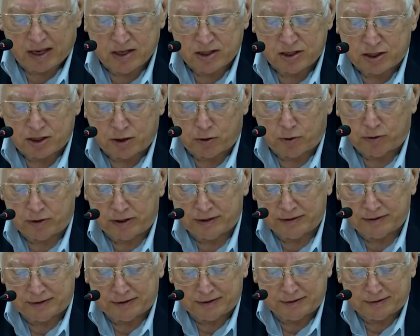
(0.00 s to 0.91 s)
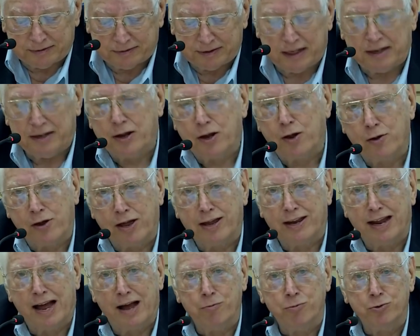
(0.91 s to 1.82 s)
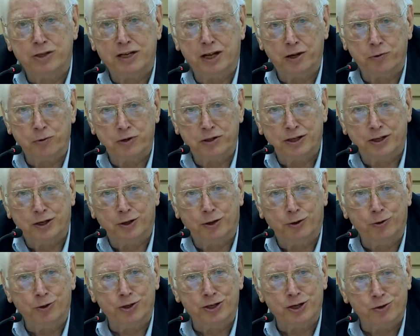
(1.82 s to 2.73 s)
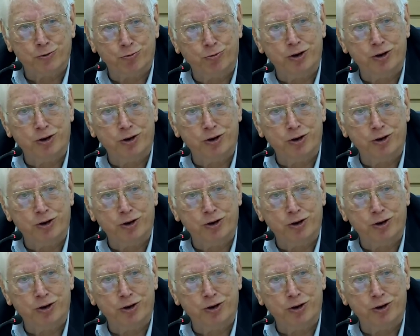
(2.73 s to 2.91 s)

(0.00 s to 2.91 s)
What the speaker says: So I won't tell you what the conclusion is.